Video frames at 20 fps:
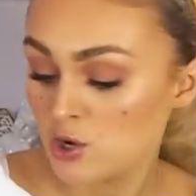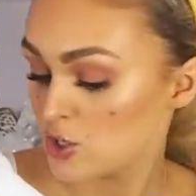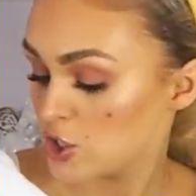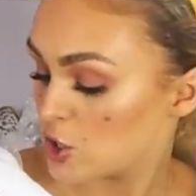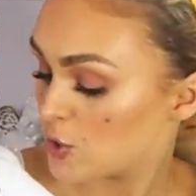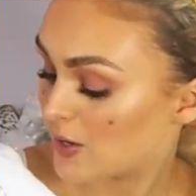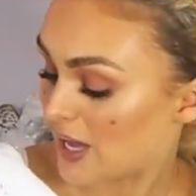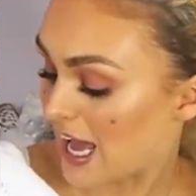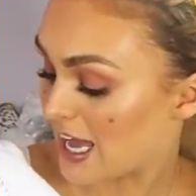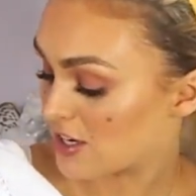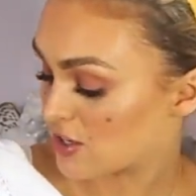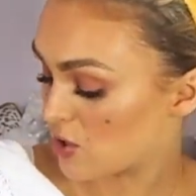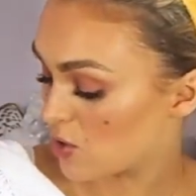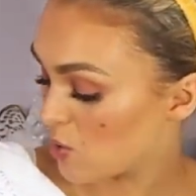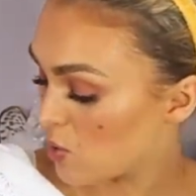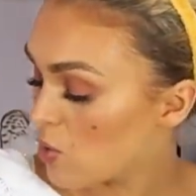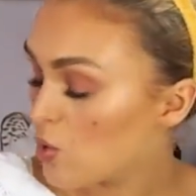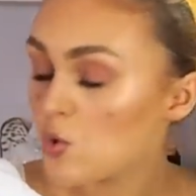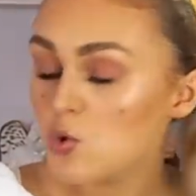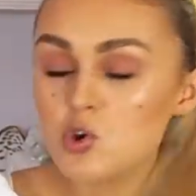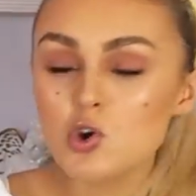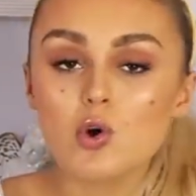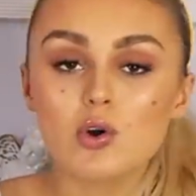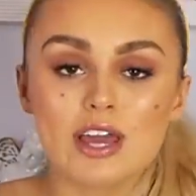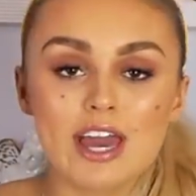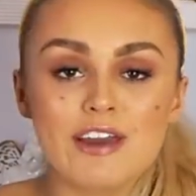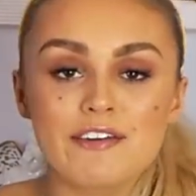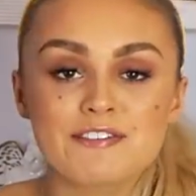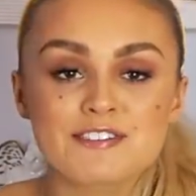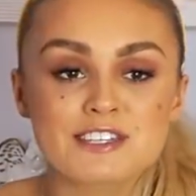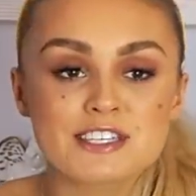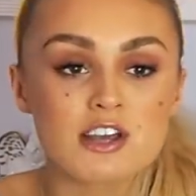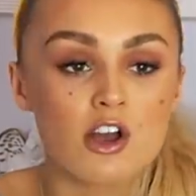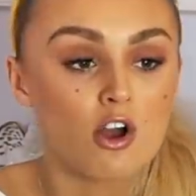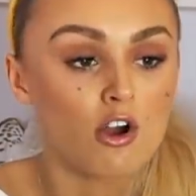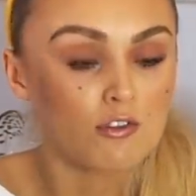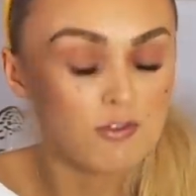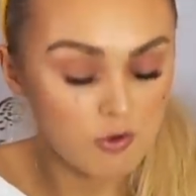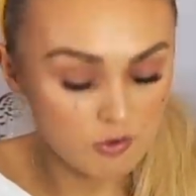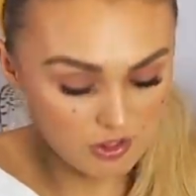to get all your gifts
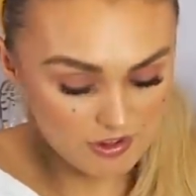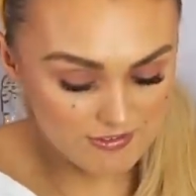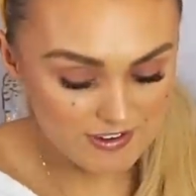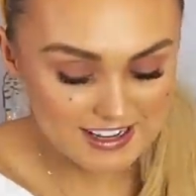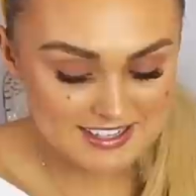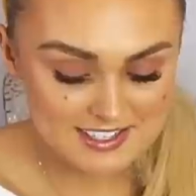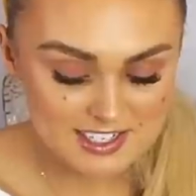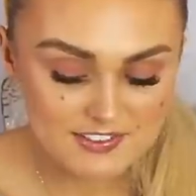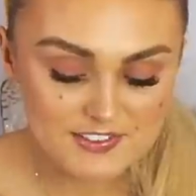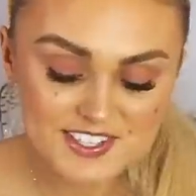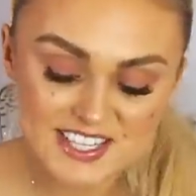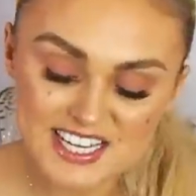for the festive